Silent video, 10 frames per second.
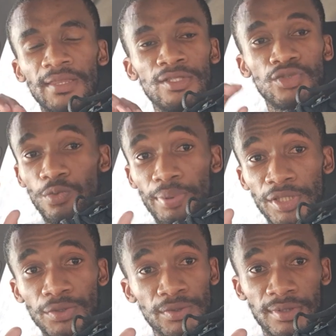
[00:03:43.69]
super
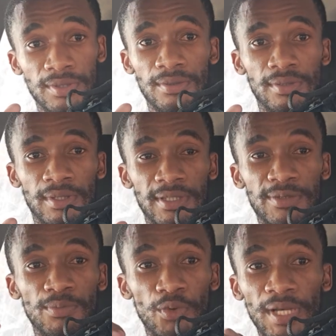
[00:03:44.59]
shoes.
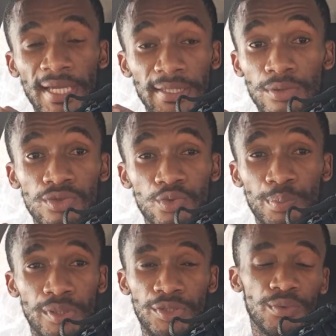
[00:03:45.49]
It's more like those
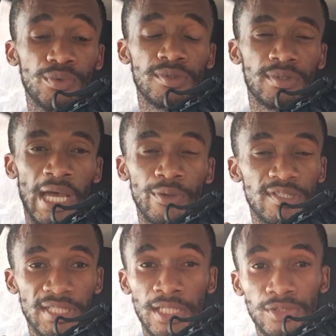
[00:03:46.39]
super shoes. I would
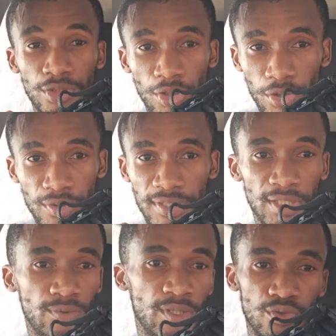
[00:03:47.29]
say it's
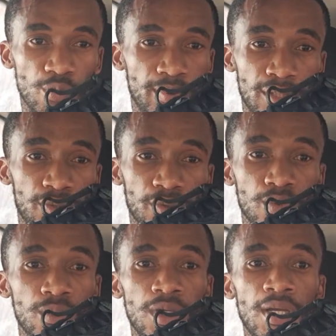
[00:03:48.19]
closer to a super
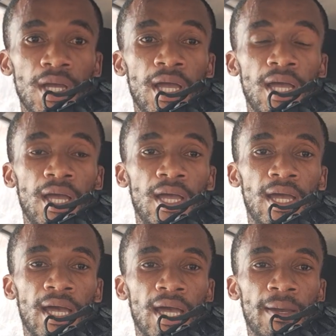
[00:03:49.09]
shoe.
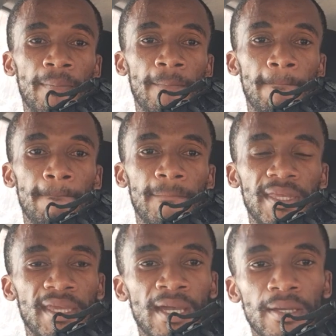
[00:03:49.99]

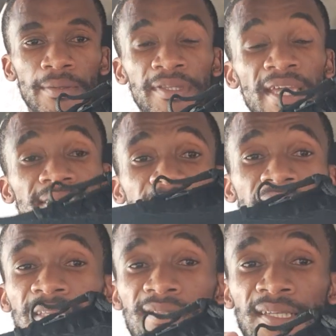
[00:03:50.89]
They say
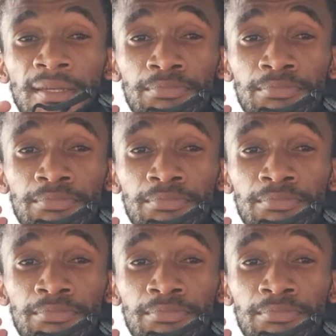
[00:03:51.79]
there's